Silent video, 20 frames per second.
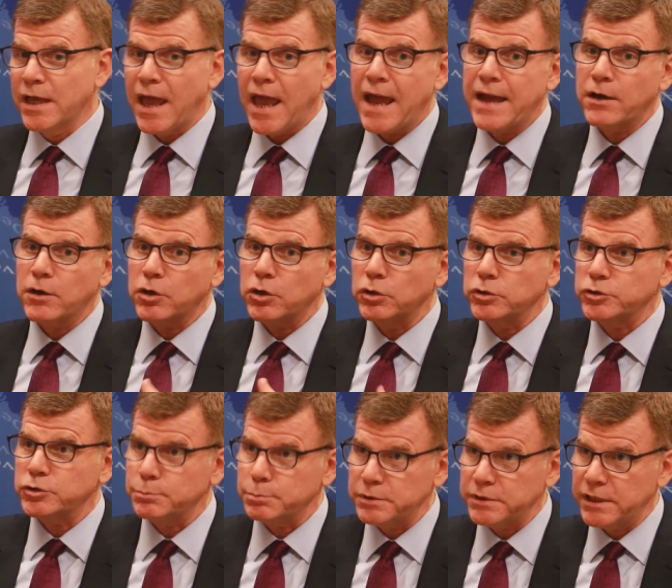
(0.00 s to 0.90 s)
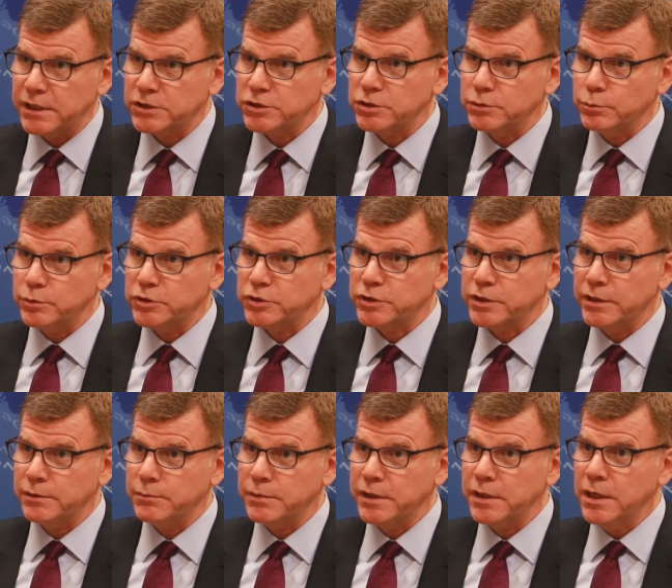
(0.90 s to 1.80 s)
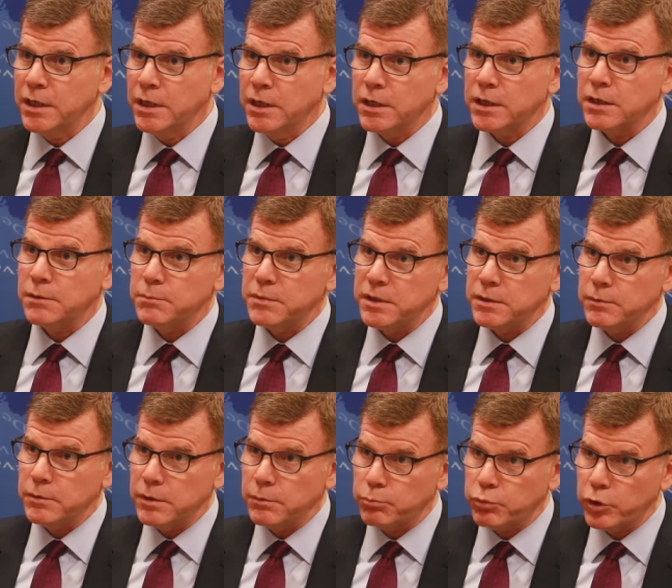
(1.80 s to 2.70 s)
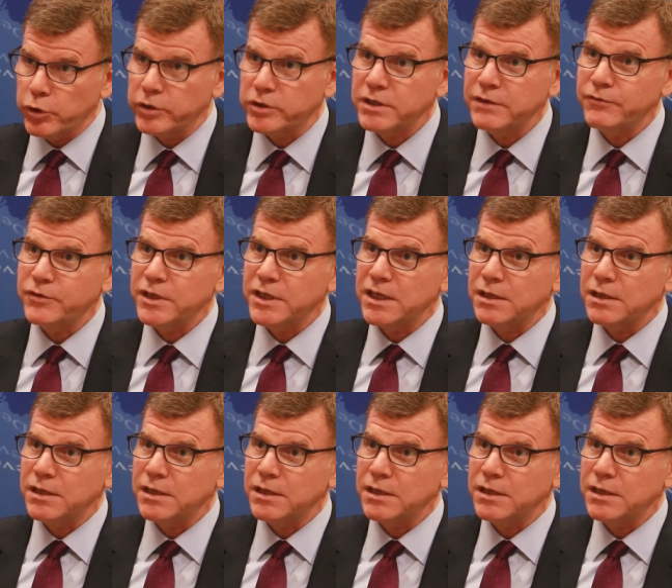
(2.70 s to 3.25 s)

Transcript: agriculture production which can be, can be, productivity